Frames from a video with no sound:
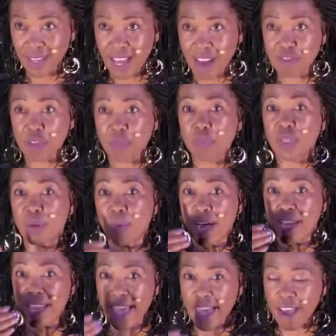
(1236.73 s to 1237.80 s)
I have to put them
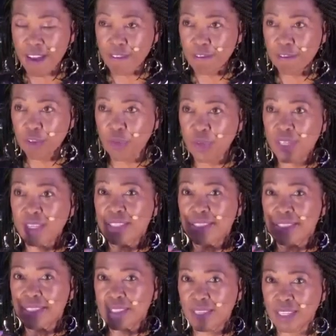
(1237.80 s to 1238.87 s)
on every
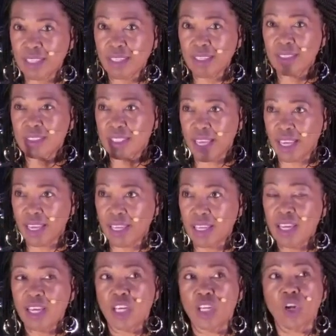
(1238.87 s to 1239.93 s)
single day
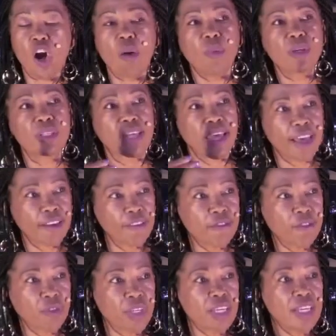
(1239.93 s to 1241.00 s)
in almost
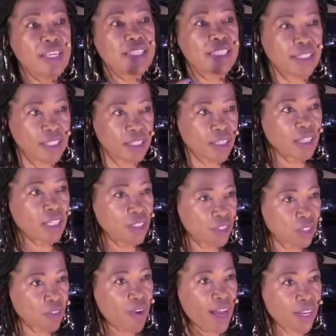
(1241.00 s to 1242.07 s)
every single
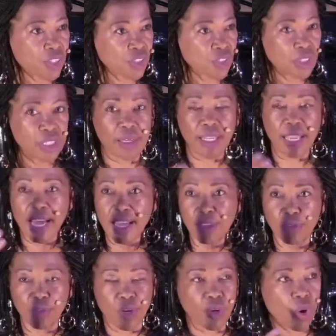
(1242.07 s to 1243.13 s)
interaction in life,
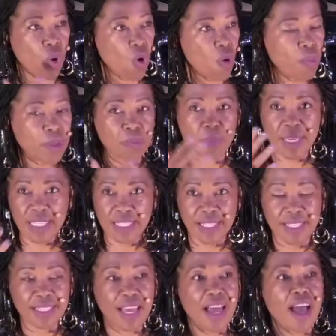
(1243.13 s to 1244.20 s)
at home, in
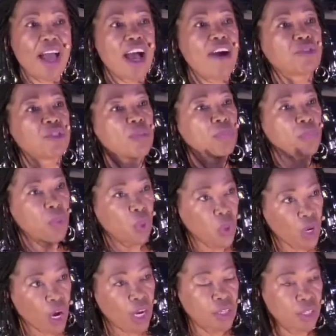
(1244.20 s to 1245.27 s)
business. I have to put
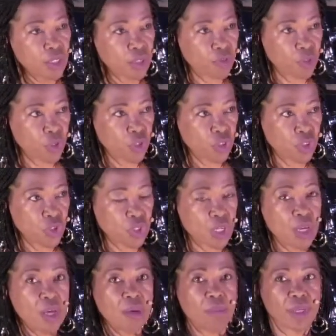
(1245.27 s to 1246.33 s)
on these virtues
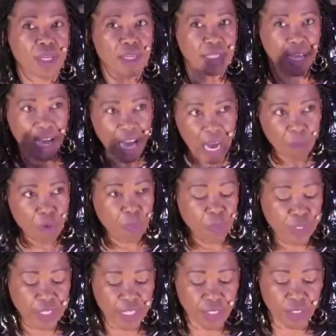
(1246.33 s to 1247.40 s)
because I'm
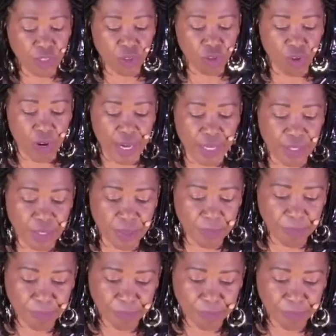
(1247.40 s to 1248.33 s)
representing Christ.